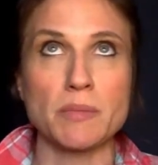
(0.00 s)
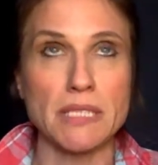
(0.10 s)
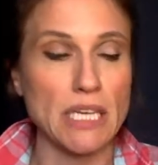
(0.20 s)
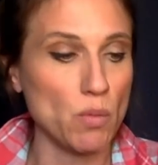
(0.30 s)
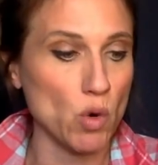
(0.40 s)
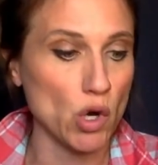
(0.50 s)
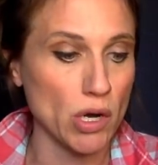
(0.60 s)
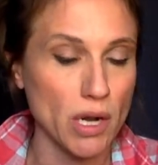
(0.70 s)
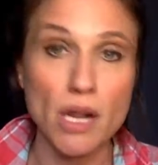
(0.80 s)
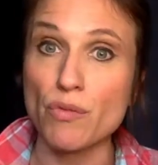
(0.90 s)
teamwork,
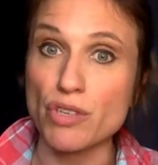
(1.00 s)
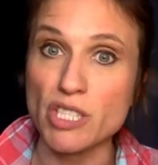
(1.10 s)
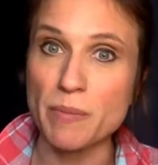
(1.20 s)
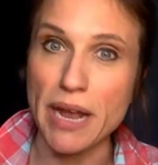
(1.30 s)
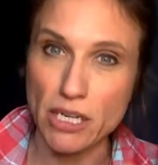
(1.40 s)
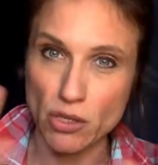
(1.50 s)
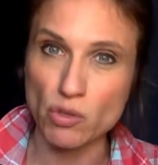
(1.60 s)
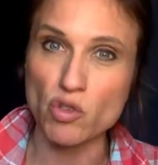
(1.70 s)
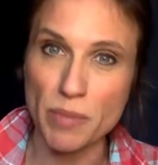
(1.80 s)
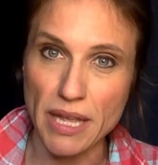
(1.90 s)
respect, those
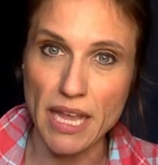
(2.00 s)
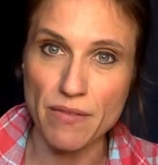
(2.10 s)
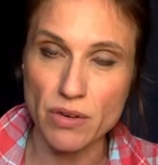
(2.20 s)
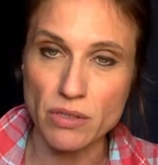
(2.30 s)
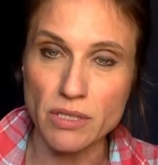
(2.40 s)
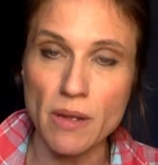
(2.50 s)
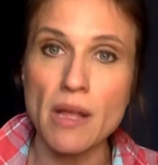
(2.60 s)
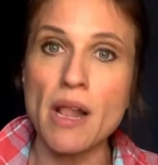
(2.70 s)
sort of behaviors,